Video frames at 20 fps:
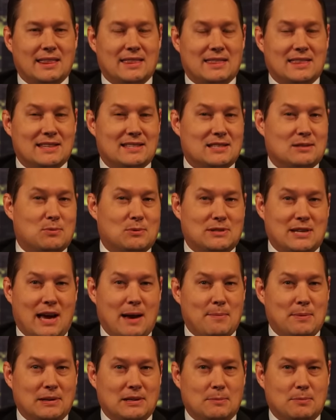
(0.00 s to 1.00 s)
This is what's
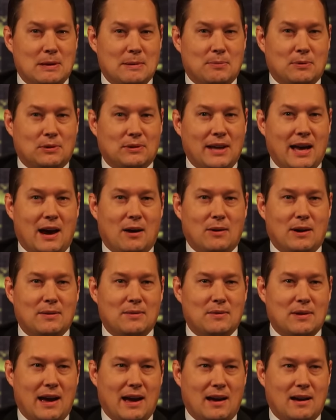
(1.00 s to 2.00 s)
happening to people now.
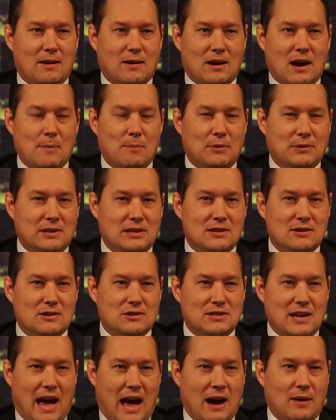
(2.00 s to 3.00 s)
A couple
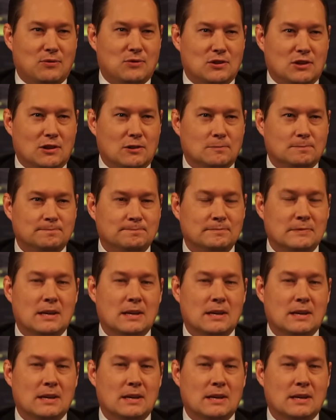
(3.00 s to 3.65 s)
years after